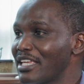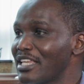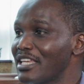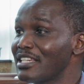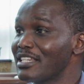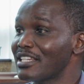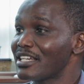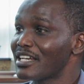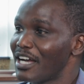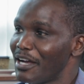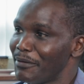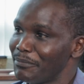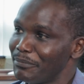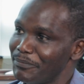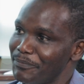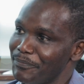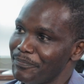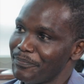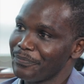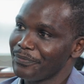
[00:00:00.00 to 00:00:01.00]

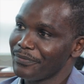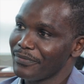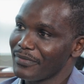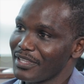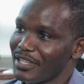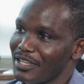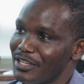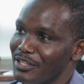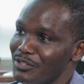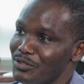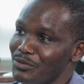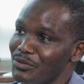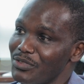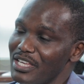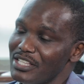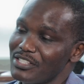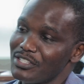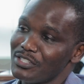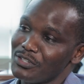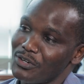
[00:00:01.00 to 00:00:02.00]
income to
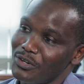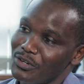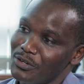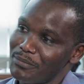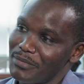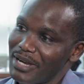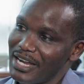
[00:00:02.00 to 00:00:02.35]
the stock